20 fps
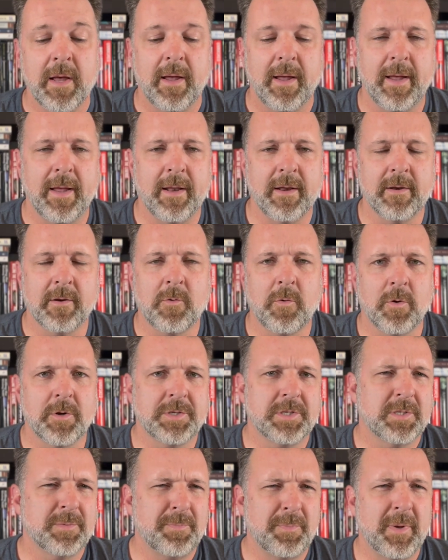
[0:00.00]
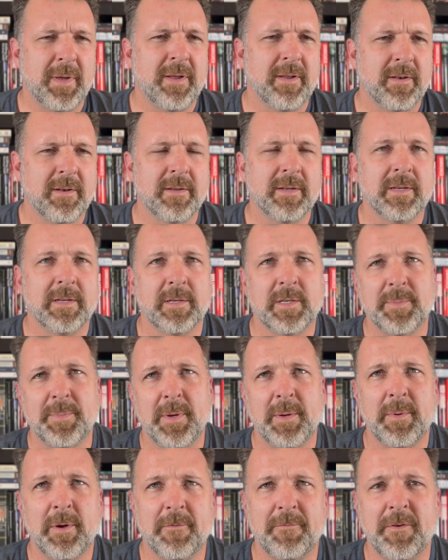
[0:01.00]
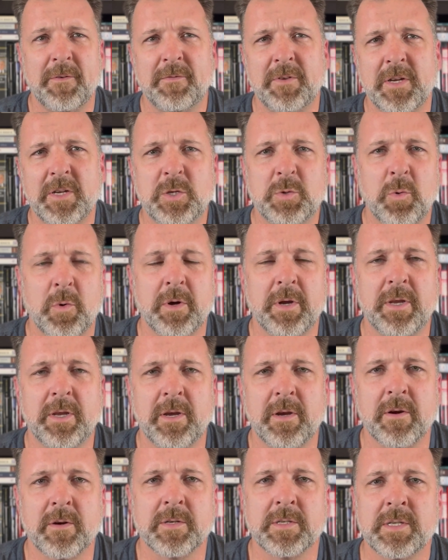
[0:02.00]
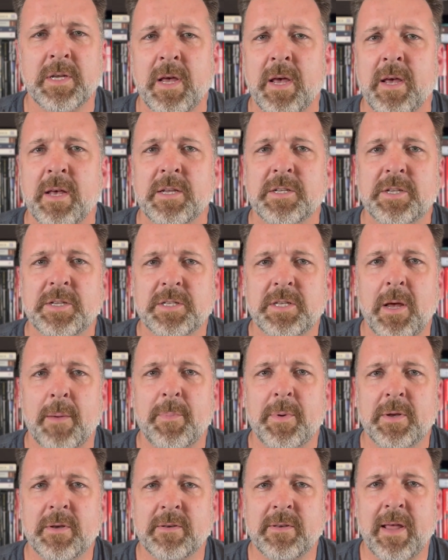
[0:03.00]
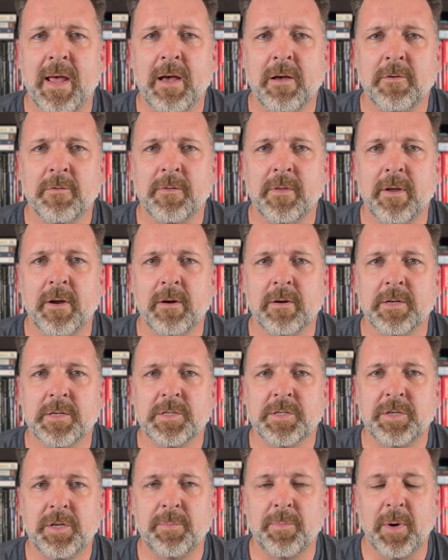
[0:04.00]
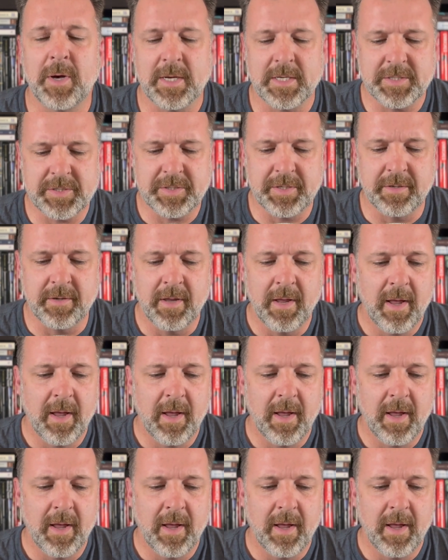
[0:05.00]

And of course, it's been about 15, 20 years since I've been down there to see Boston,